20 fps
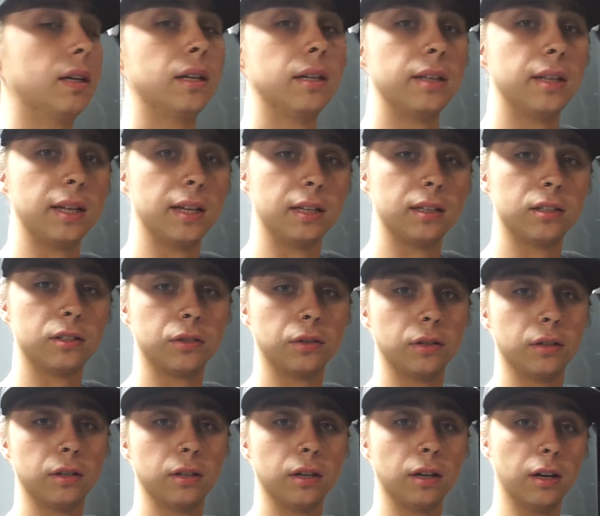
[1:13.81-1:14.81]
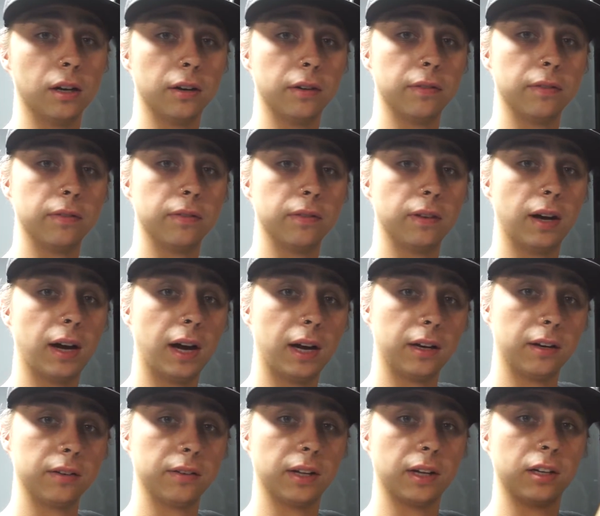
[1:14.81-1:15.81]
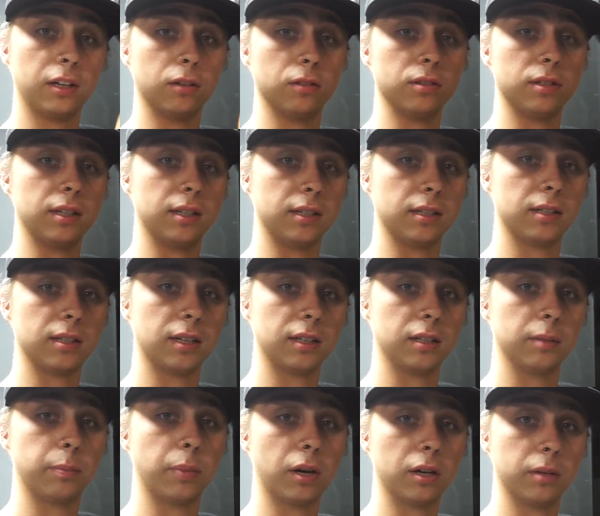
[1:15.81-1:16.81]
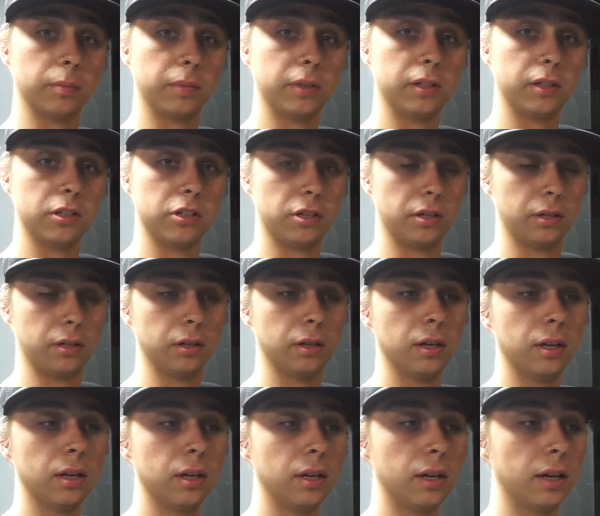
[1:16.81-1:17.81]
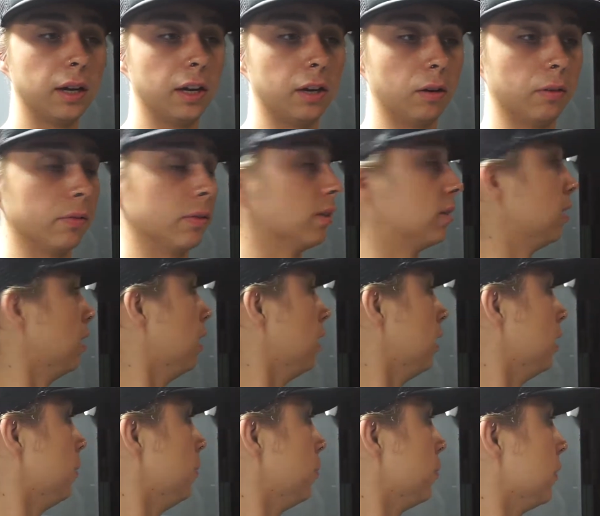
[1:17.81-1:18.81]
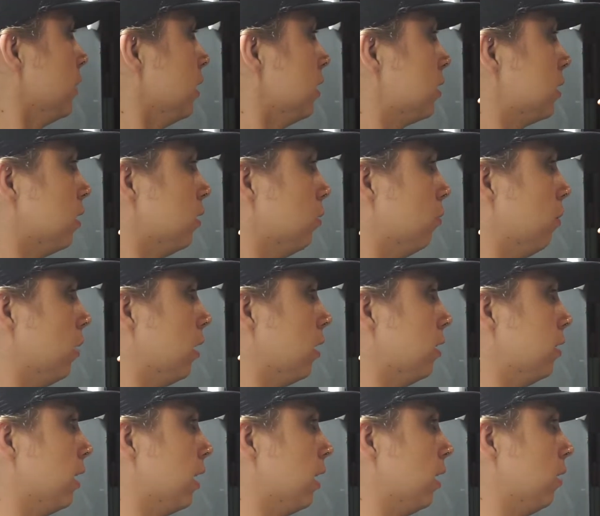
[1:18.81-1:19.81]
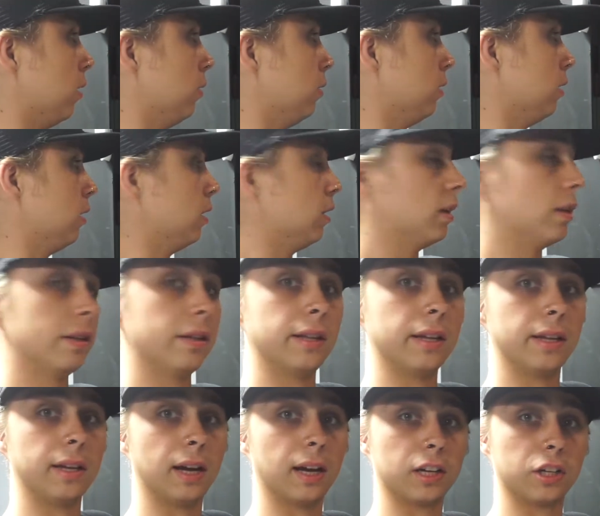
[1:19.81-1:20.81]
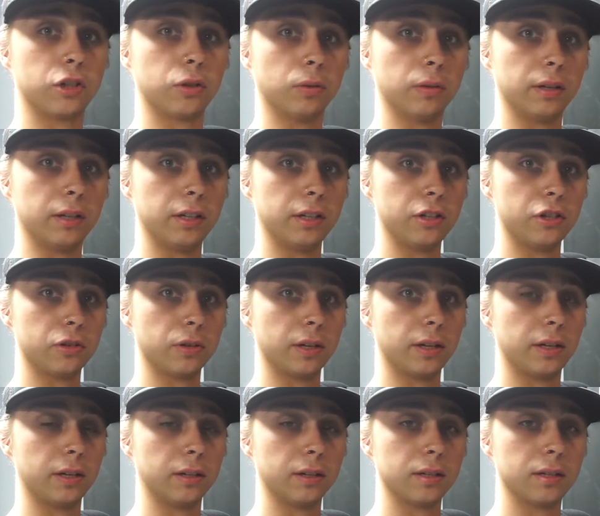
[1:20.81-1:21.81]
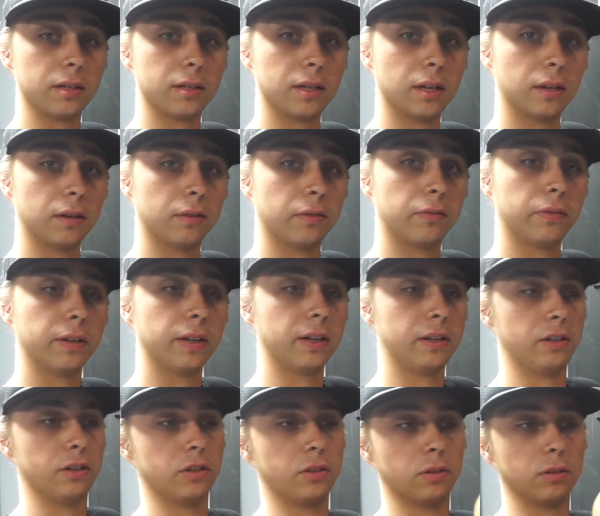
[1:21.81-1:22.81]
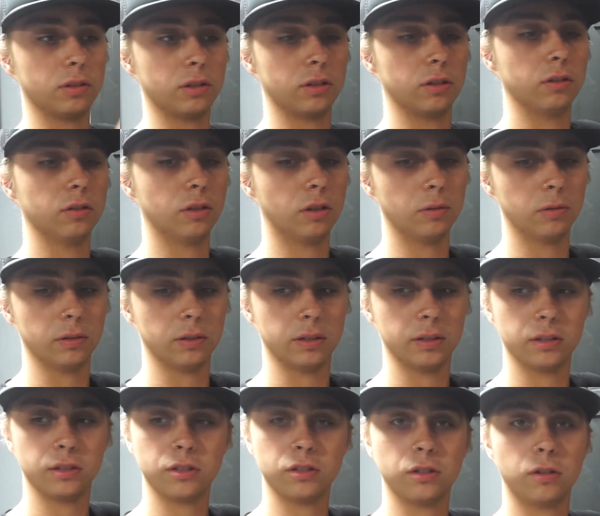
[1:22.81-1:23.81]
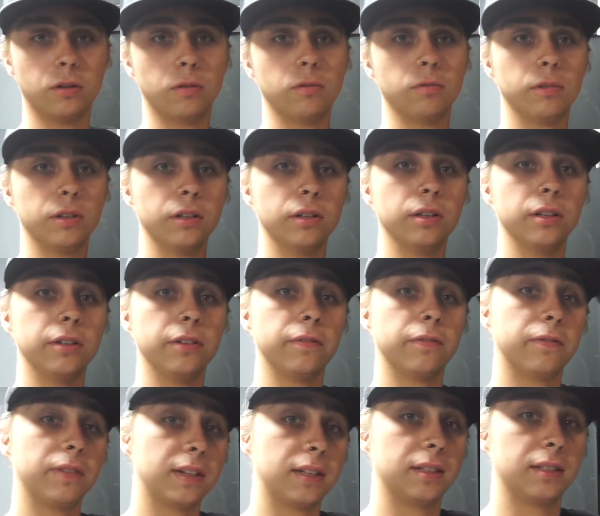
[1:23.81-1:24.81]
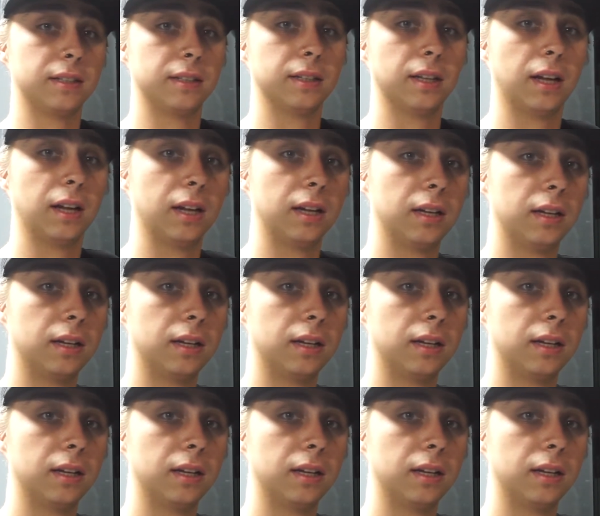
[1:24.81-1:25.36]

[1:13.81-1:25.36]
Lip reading: the insert of iron that goes inside the bottom hinge here. And over time, it's going to wear down the actual hinge right here itself, and your door's going to lower, and there's no really fixing that.